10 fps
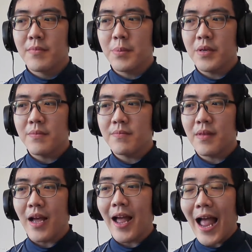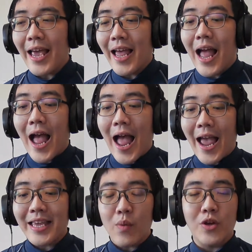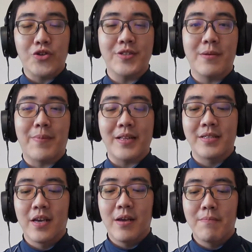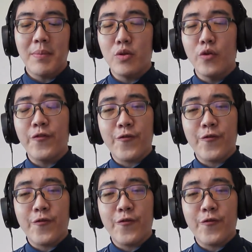Maybe, I get what you're trying to say, but maybe don't